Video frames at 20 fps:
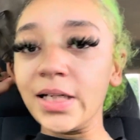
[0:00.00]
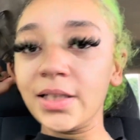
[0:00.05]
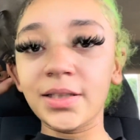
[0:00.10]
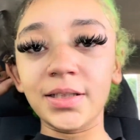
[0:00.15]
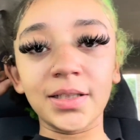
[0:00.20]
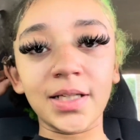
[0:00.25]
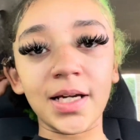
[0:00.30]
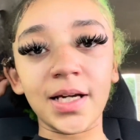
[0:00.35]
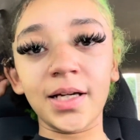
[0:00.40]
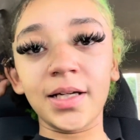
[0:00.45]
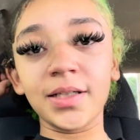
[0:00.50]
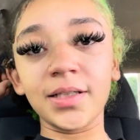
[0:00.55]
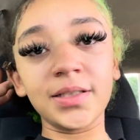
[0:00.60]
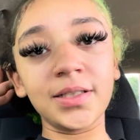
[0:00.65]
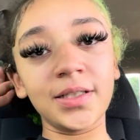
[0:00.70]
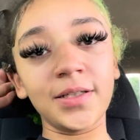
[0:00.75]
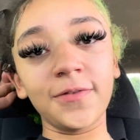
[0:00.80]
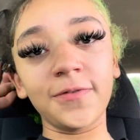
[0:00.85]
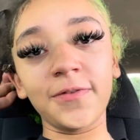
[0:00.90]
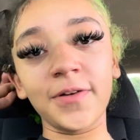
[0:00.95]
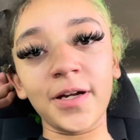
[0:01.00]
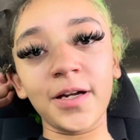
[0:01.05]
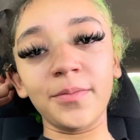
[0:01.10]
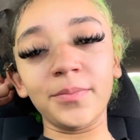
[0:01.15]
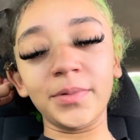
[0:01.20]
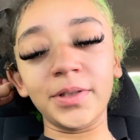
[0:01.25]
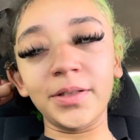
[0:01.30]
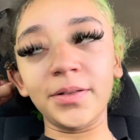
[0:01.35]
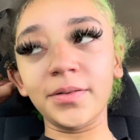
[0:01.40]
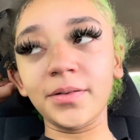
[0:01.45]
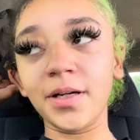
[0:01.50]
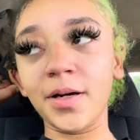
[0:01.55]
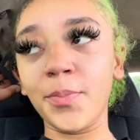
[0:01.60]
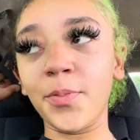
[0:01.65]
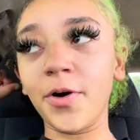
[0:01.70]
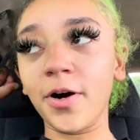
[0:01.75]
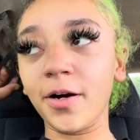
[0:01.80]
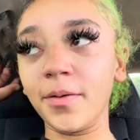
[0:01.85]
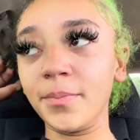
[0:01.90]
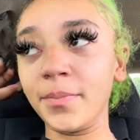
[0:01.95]
to the a family
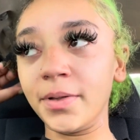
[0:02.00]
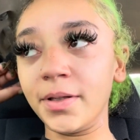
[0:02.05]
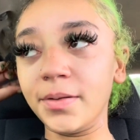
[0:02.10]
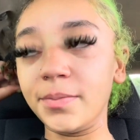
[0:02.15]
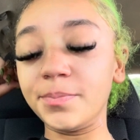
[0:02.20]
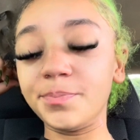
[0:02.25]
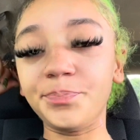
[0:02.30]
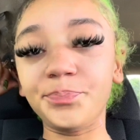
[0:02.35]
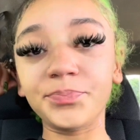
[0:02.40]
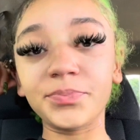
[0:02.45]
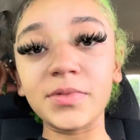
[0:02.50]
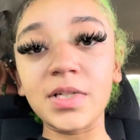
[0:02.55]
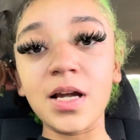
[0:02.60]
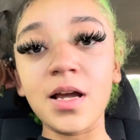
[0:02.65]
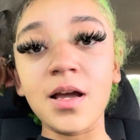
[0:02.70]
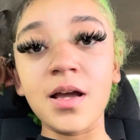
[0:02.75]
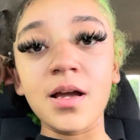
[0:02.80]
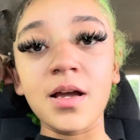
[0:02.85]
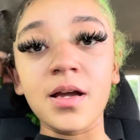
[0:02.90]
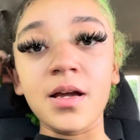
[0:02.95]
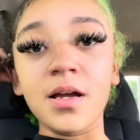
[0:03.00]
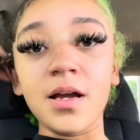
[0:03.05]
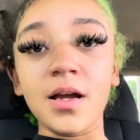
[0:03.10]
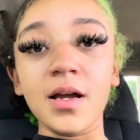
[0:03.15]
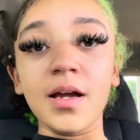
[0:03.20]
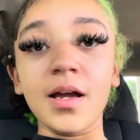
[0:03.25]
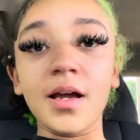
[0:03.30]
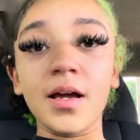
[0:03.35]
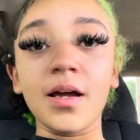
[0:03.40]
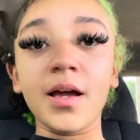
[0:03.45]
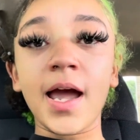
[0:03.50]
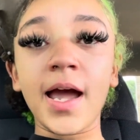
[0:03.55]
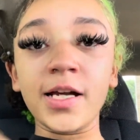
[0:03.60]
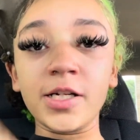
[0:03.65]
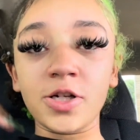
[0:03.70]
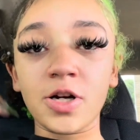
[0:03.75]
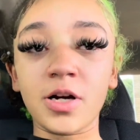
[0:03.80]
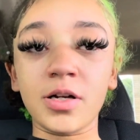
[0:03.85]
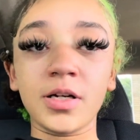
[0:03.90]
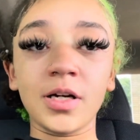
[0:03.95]
apartment
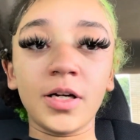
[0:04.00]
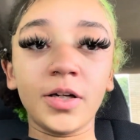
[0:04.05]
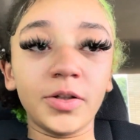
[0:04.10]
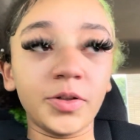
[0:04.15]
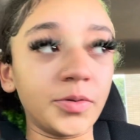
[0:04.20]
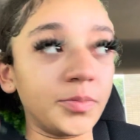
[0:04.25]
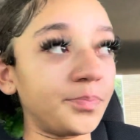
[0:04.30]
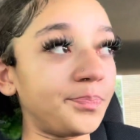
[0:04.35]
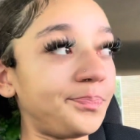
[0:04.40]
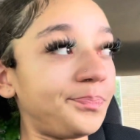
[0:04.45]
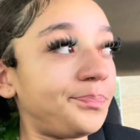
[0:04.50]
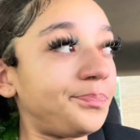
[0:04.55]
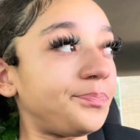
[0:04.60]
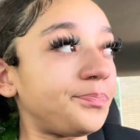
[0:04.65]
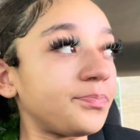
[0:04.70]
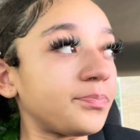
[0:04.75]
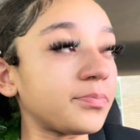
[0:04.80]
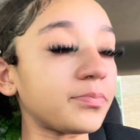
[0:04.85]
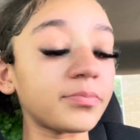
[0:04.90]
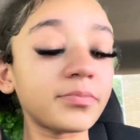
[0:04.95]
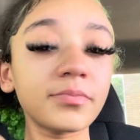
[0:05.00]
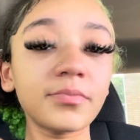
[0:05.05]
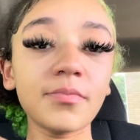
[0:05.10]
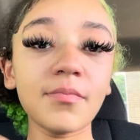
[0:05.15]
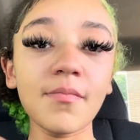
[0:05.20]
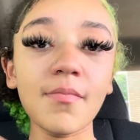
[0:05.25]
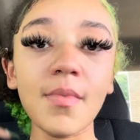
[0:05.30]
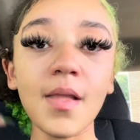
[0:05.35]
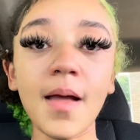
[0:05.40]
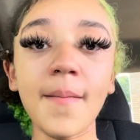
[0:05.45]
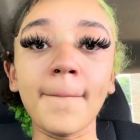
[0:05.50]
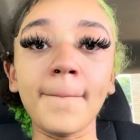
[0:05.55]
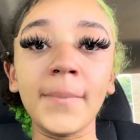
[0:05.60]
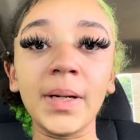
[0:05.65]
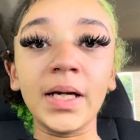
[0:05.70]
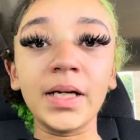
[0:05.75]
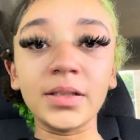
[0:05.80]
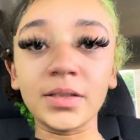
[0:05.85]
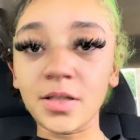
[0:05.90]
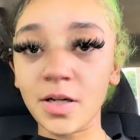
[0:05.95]
as y'all know,
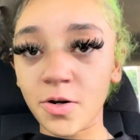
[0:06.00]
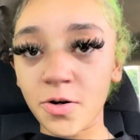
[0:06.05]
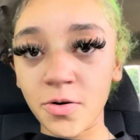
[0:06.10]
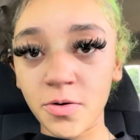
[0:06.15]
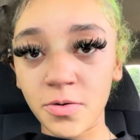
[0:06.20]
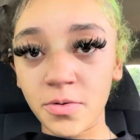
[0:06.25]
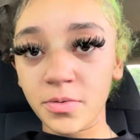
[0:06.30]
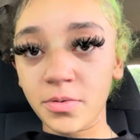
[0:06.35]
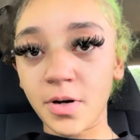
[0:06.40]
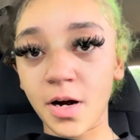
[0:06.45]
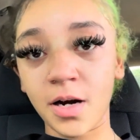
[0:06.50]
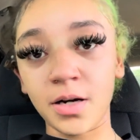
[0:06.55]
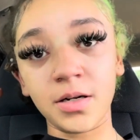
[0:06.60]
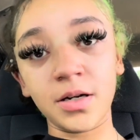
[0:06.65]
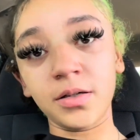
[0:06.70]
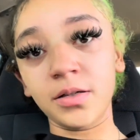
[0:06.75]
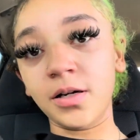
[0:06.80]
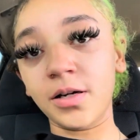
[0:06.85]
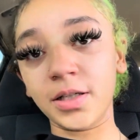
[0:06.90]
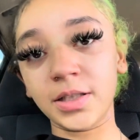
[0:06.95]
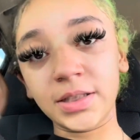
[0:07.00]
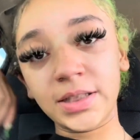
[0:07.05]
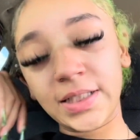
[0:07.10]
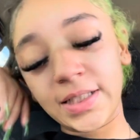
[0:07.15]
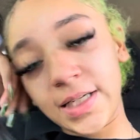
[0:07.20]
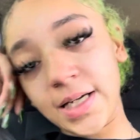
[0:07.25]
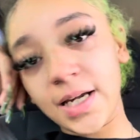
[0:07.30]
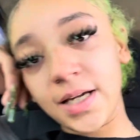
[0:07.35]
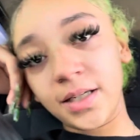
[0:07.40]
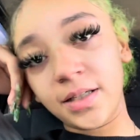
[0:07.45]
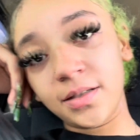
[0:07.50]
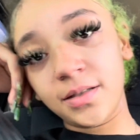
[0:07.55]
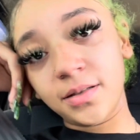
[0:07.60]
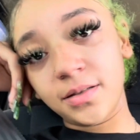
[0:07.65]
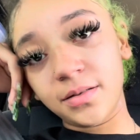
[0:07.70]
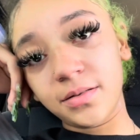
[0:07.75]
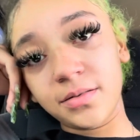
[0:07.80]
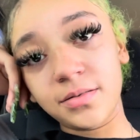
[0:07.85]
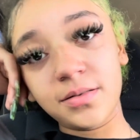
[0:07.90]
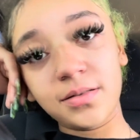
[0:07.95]
me and Tone are no longer
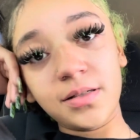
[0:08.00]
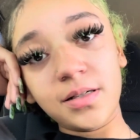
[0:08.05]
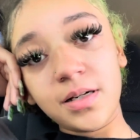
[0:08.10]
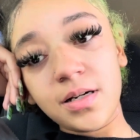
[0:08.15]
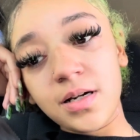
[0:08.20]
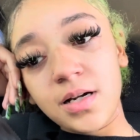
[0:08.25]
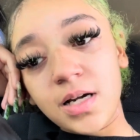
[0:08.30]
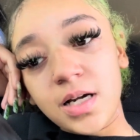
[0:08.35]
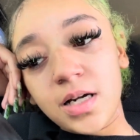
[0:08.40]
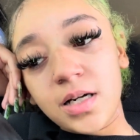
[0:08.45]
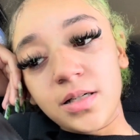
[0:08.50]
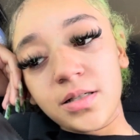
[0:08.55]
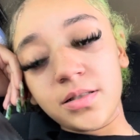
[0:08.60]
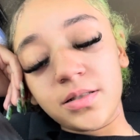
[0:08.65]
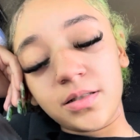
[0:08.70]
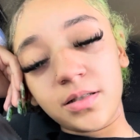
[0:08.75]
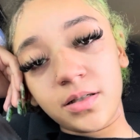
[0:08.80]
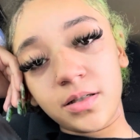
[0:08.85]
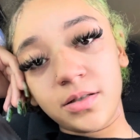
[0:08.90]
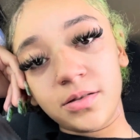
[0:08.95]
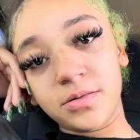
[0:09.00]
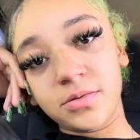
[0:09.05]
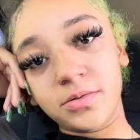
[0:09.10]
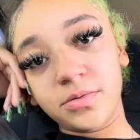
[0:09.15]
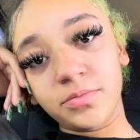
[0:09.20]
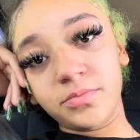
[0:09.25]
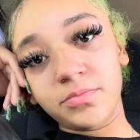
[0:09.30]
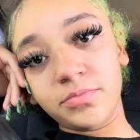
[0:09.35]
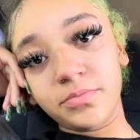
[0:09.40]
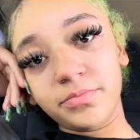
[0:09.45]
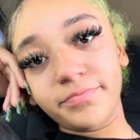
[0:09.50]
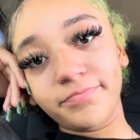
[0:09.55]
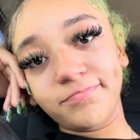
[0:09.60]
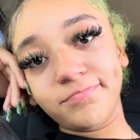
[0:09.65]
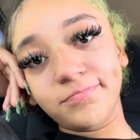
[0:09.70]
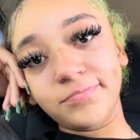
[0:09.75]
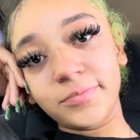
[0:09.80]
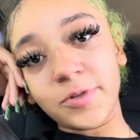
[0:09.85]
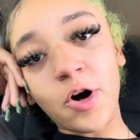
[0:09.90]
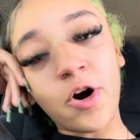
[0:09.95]
together. So
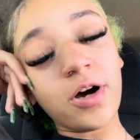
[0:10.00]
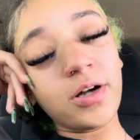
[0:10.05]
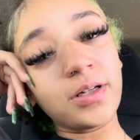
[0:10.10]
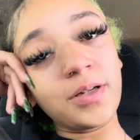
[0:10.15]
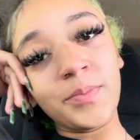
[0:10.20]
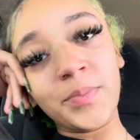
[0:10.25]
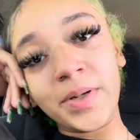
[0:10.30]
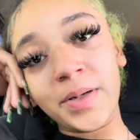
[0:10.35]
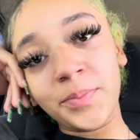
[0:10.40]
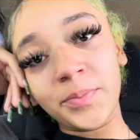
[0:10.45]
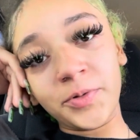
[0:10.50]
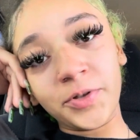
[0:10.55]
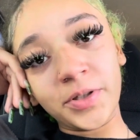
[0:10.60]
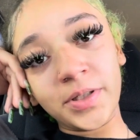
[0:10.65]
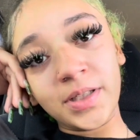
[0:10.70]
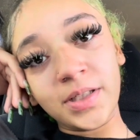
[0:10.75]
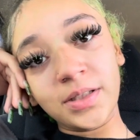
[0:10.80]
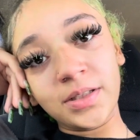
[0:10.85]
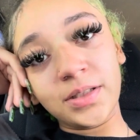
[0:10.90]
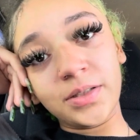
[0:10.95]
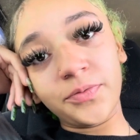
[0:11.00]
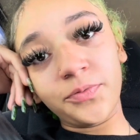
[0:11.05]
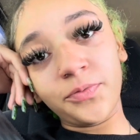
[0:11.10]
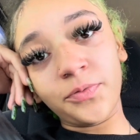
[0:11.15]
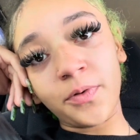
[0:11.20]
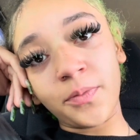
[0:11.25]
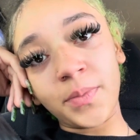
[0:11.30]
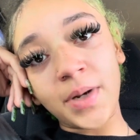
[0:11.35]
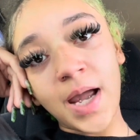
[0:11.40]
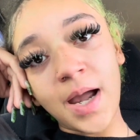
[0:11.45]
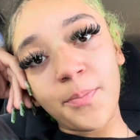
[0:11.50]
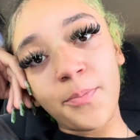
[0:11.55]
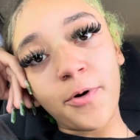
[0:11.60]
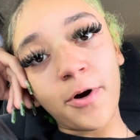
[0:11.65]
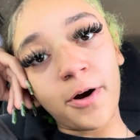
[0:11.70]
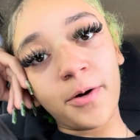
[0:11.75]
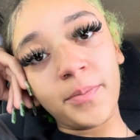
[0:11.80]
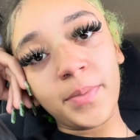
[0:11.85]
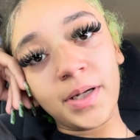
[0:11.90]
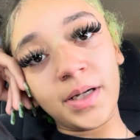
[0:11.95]
all the memories from that
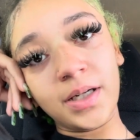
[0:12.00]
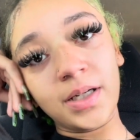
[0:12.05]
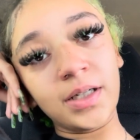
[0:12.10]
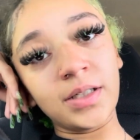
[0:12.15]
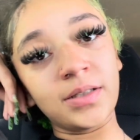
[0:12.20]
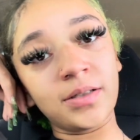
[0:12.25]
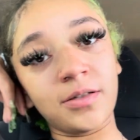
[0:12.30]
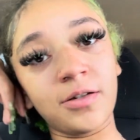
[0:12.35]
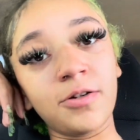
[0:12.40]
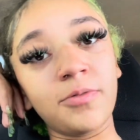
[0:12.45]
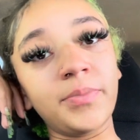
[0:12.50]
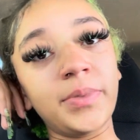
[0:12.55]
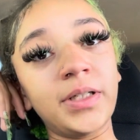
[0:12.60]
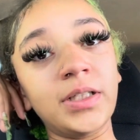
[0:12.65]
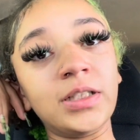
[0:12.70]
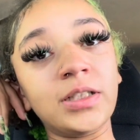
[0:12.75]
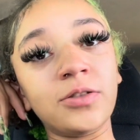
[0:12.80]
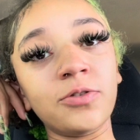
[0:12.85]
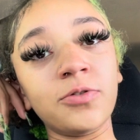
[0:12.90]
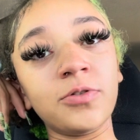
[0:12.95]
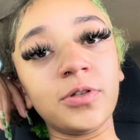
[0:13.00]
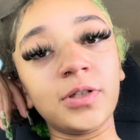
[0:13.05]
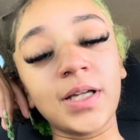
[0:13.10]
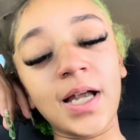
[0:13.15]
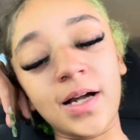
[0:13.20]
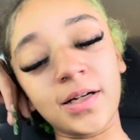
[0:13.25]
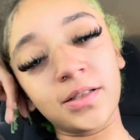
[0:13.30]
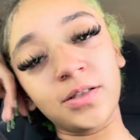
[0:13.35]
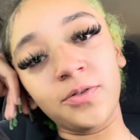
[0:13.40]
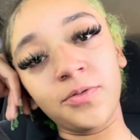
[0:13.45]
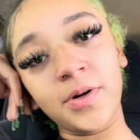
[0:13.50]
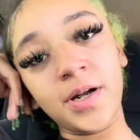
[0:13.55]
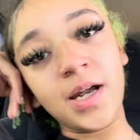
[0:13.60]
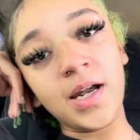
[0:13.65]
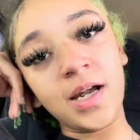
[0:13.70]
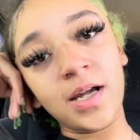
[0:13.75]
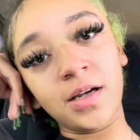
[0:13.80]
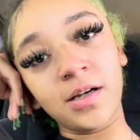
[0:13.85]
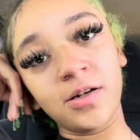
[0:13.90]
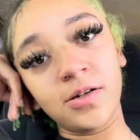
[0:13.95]
apartment is gonna be stored, locked
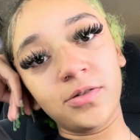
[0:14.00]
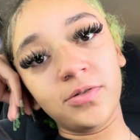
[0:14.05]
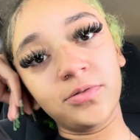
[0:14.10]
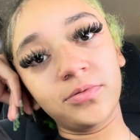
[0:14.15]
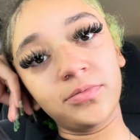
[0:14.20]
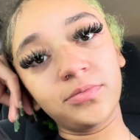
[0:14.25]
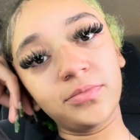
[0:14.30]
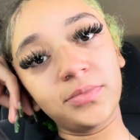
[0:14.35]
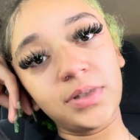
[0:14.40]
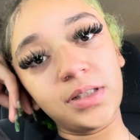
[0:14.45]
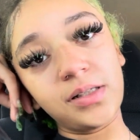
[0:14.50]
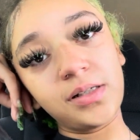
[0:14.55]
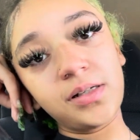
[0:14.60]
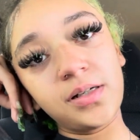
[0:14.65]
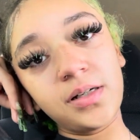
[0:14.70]
away, and gone.